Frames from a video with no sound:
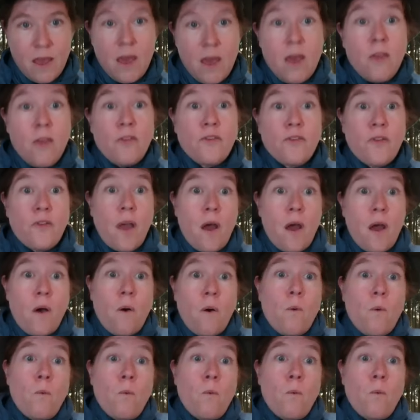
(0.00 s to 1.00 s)
So
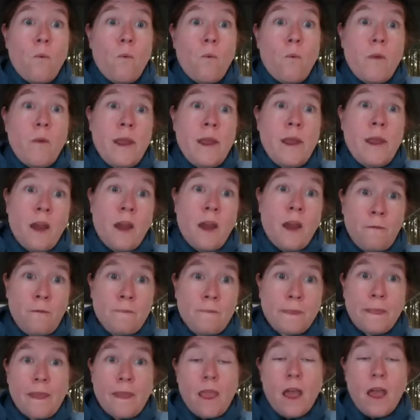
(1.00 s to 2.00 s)
we know
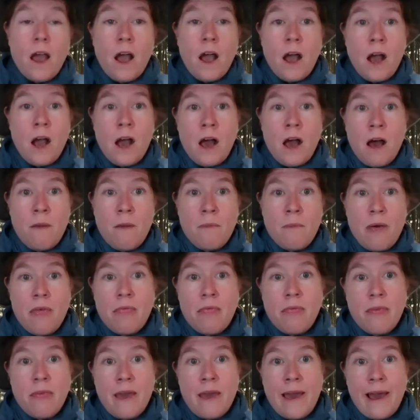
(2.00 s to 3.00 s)
um,
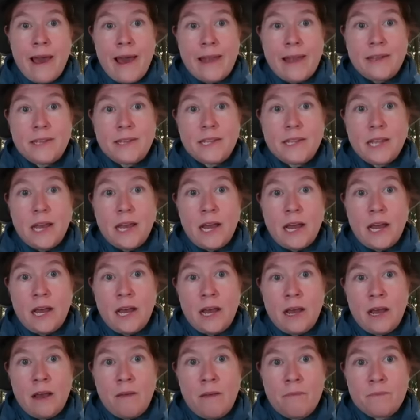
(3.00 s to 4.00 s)
that
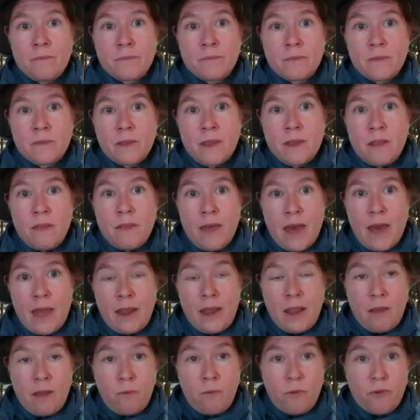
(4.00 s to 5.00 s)
um, that
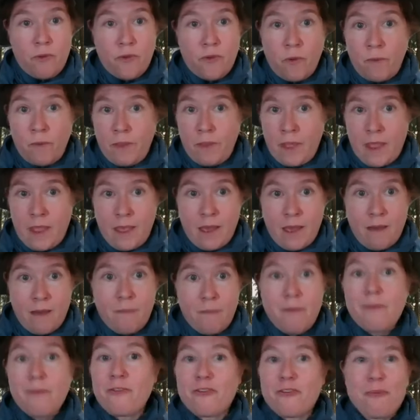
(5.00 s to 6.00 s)
it was certainly uh,
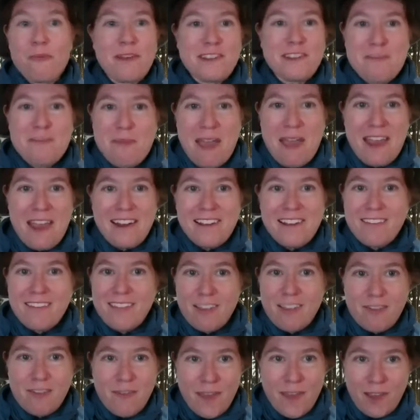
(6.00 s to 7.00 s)
there's a big debate is the
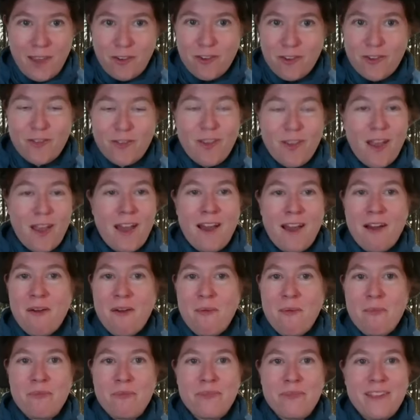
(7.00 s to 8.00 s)
Sphinx
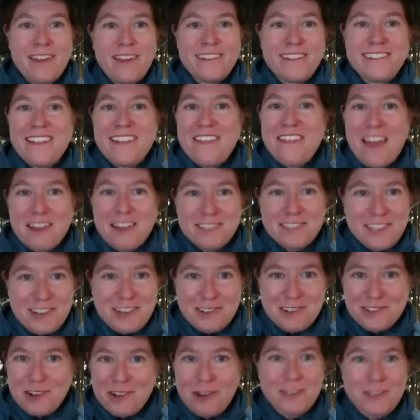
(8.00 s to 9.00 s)
um, 10,000
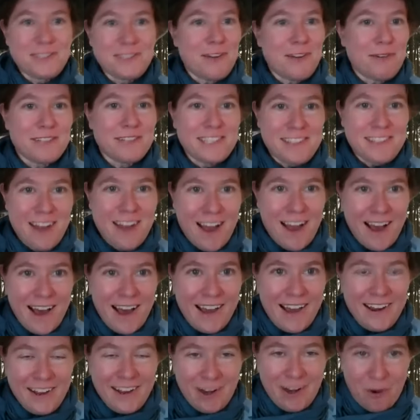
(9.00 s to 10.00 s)
years old? No, it's
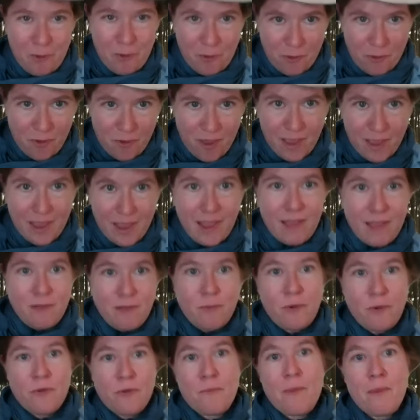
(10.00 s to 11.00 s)
not. You know, it was it, it,
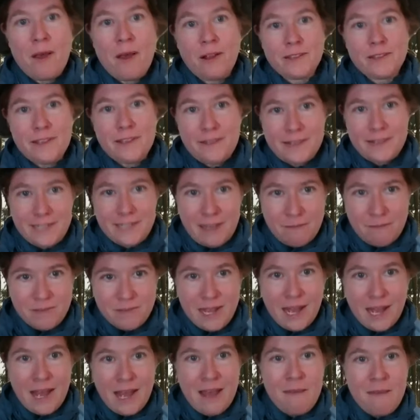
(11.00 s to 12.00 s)
was built at the same
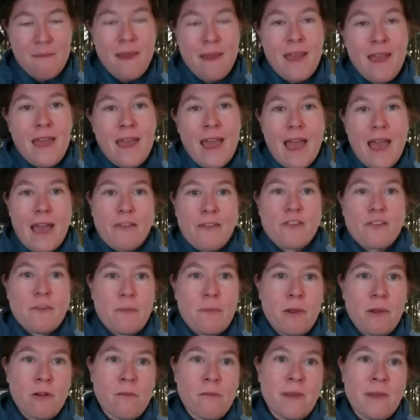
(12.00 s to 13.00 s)
time as the
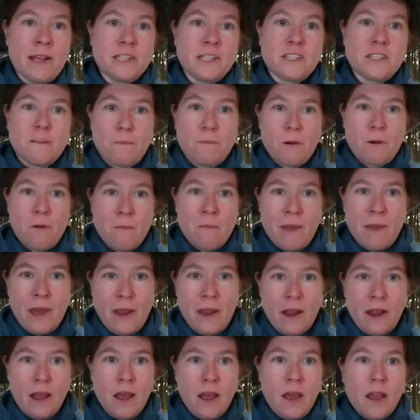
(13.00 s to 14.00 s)
pyramids, the
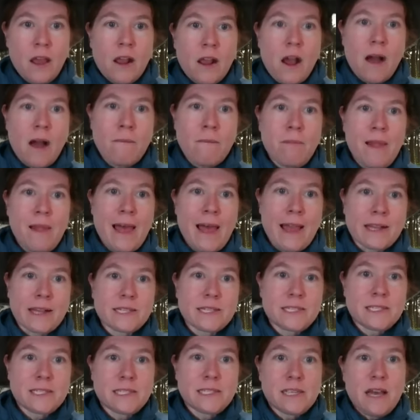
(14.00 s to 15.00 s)
pyramid
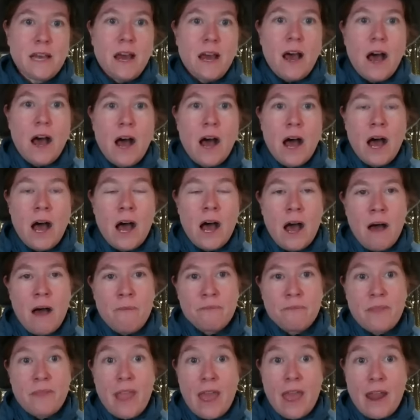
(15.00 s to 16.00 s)
complex.
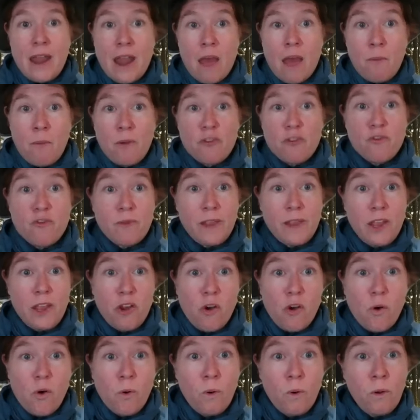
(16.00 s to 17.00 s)
Um, and, and what's really
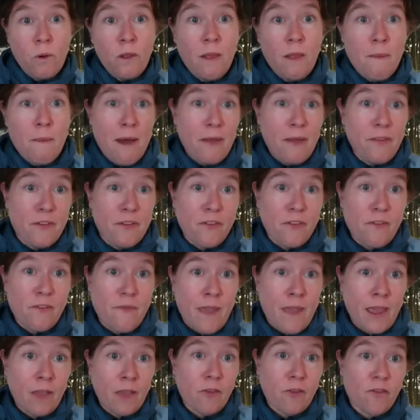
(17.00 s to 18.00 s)
cool about the
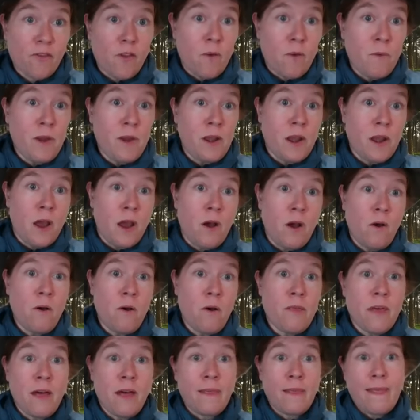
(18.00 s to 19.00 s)
Sphinx, so we know
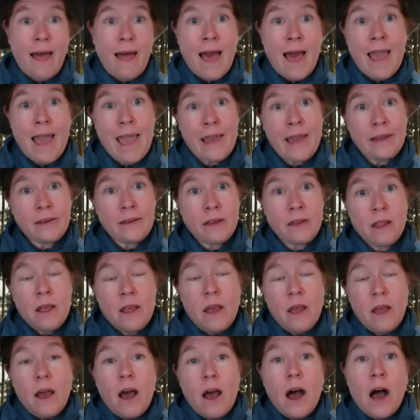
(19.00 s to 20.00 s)
the lion
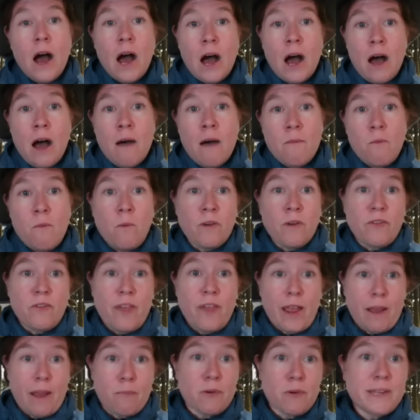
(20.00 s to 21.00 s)
um, was
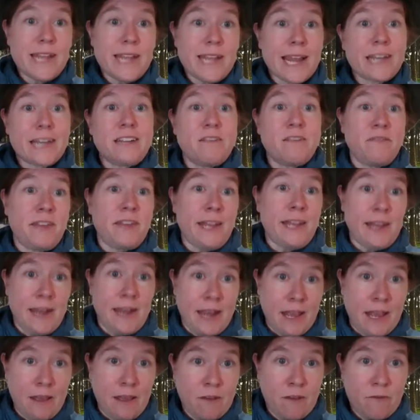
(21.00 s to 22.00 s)
like a protective
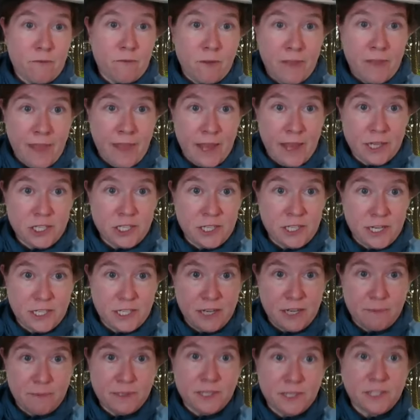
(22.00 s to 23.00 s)
deity for the ancient
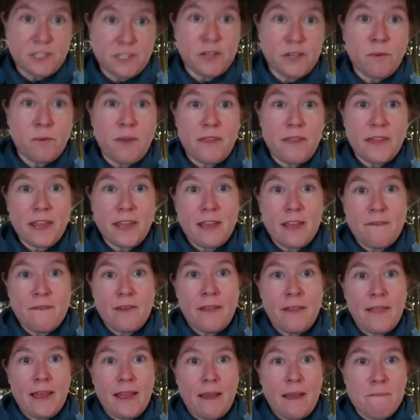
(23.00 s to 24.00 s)
Egyptians. So we think of
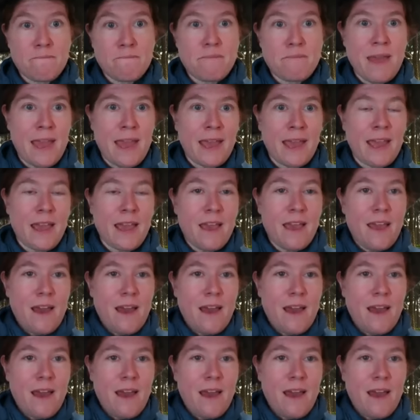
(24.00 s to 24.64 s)
it like a big